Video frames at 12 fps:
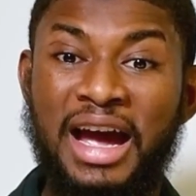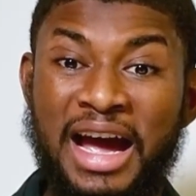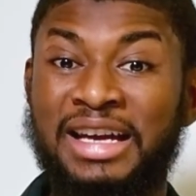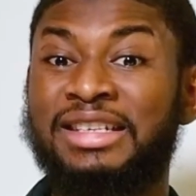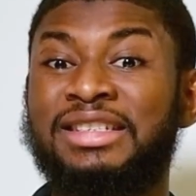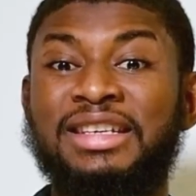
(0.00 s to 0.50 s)

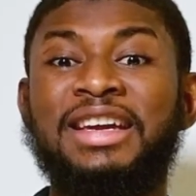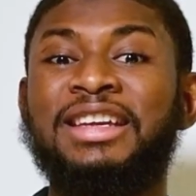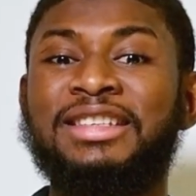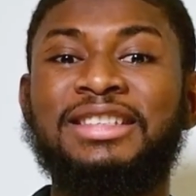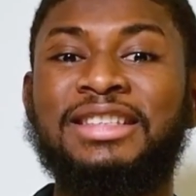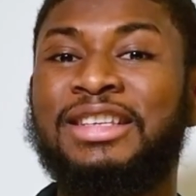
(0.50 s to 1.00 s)
as
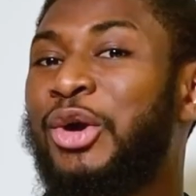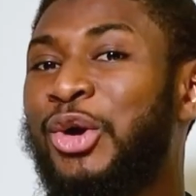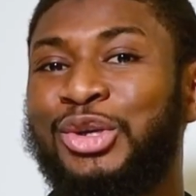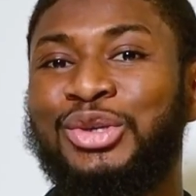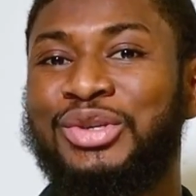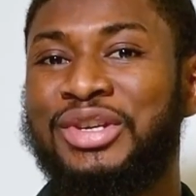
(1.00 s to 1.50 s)
it's the
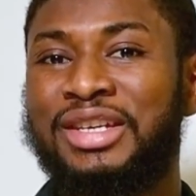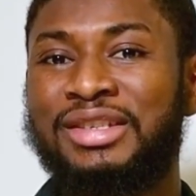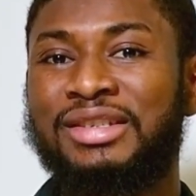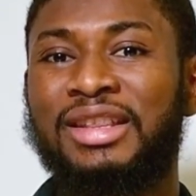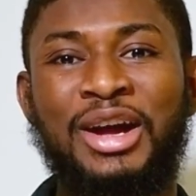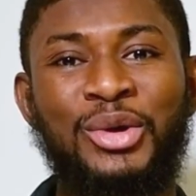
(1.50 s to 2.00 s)

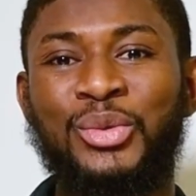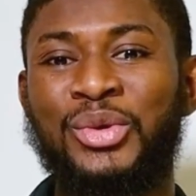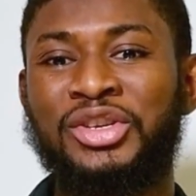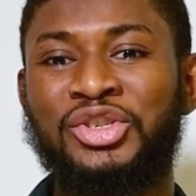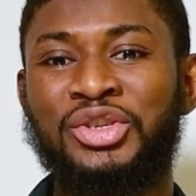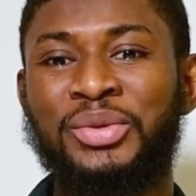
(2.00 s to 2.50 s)
country's
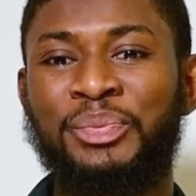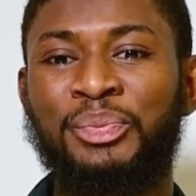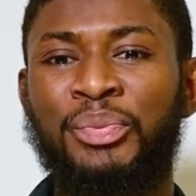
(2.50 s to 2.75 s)
language.